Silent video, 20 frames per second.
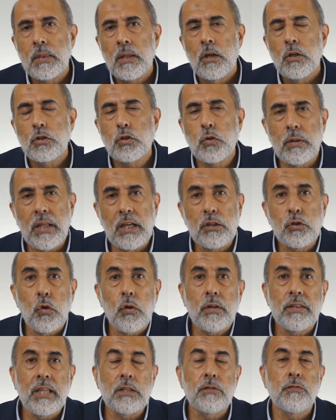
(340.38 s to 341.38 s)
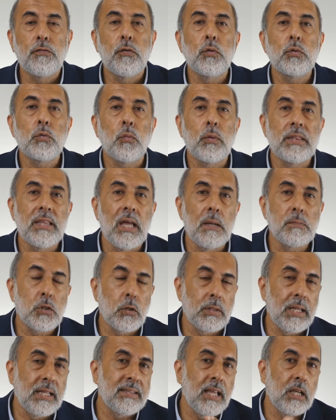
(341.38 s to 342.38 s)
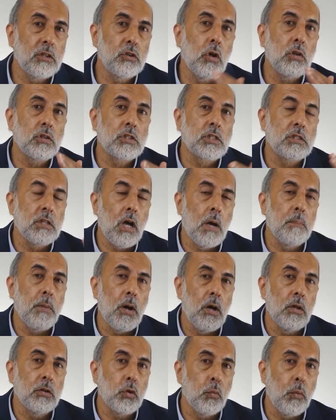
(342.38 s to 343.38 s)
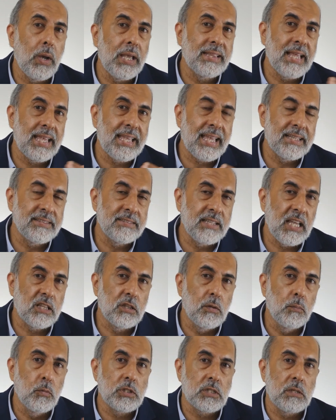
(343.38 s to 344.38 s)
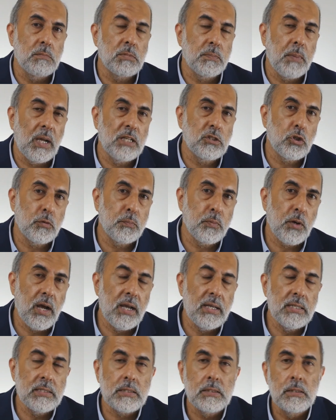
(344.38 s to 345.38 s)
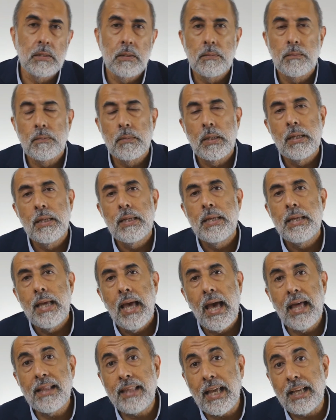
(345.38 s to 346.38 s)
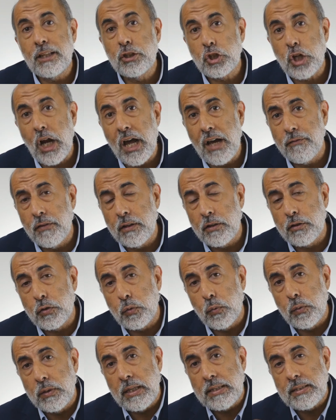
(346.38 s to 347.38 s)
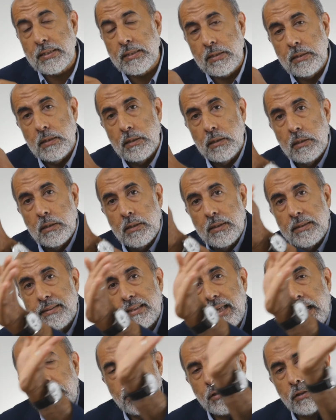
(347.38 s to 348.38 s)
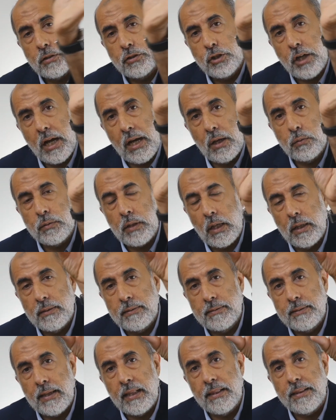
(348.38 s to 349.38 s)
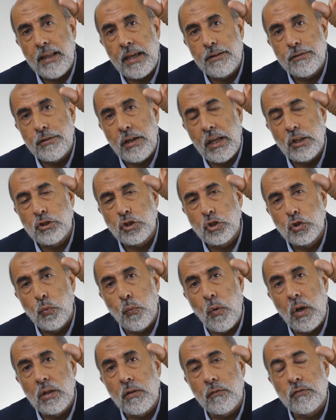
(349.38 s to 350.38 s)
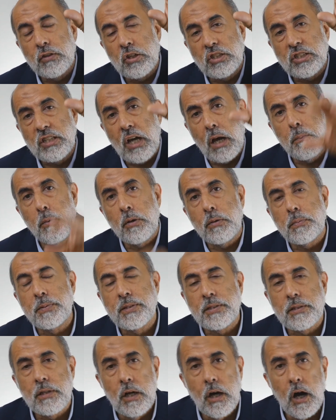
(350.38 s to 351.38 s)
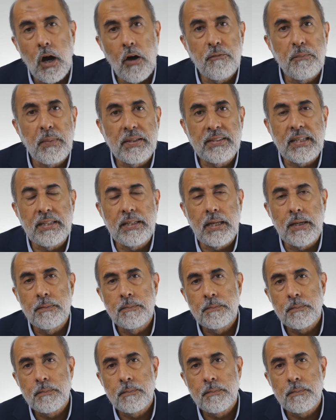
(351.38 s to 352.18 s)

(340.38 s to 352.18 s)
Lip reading: So they took that food with them so that they don't stop on the way, they can take the Muslims by surprise. And they traveled through this desert route until they reached one of the suburbs of Medina.